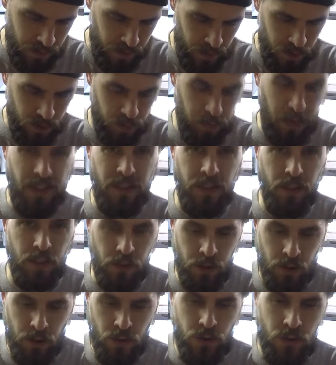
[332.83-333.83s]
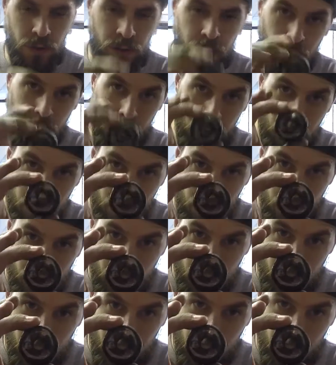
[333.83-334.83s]
You basically got to go drill
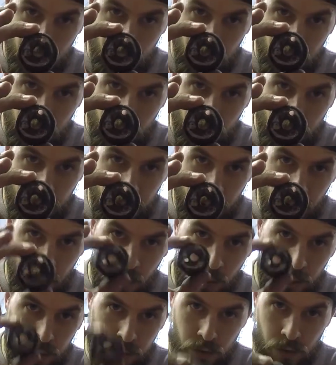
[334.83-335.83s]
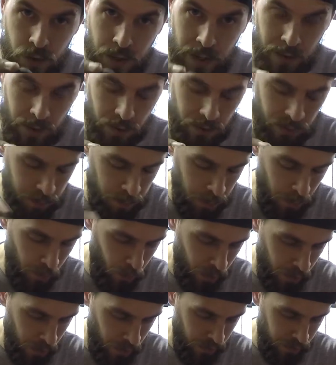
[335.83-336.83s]
3 holes and drill out the spot
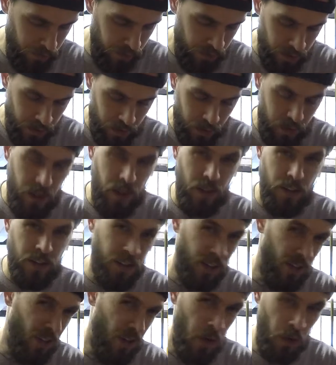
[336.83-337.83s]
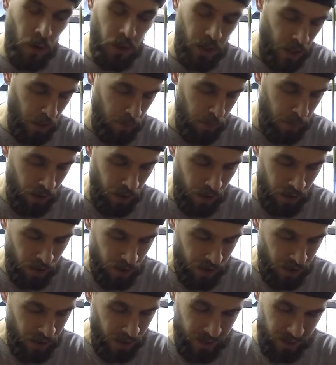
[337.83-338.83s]
welds, and you can knock it apart.
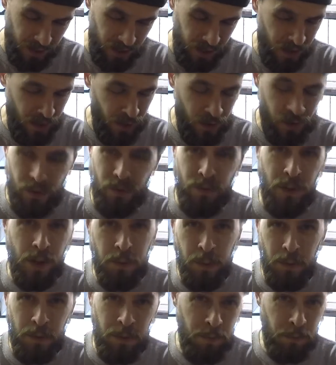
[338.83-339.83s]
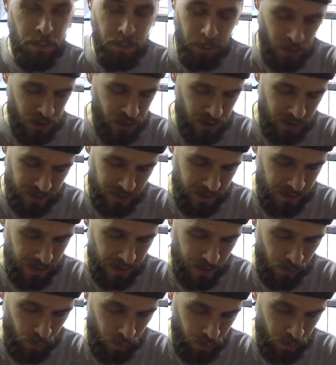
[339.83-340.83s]
There's a load of rubber bushings in
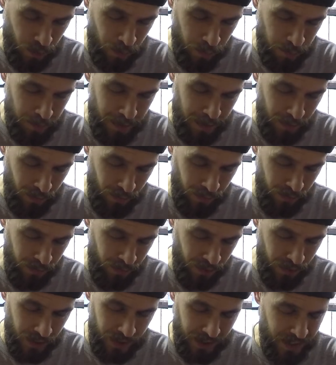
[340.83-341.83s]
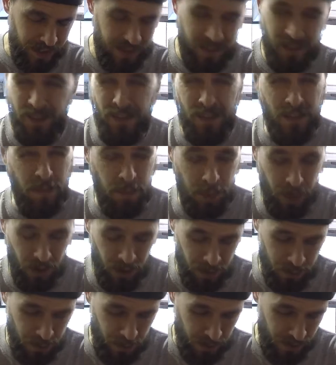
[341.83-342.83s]
there, or rubber mounts, that like it's just
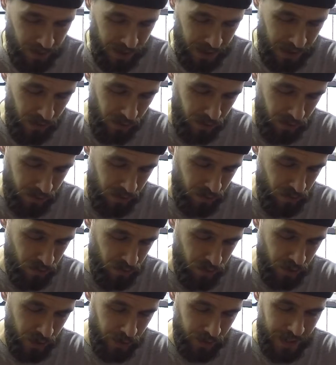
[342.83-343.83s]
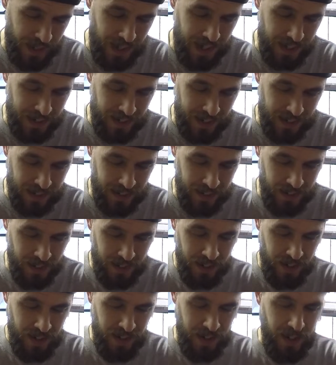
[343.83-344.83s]
impossible to get off, so you've really got to hack at it,
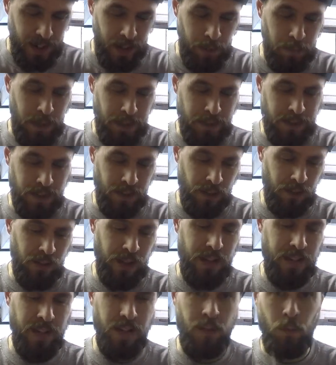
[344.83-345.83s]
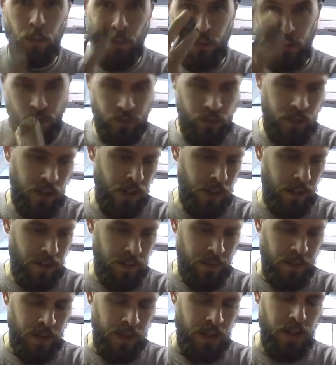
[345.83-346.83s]
and basically you'll end up with 3
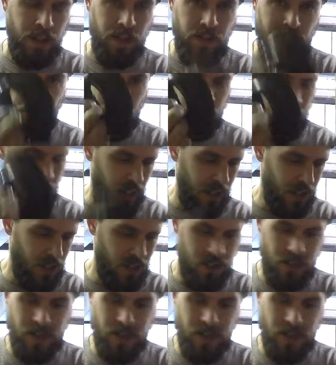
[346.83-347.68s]
individual sections.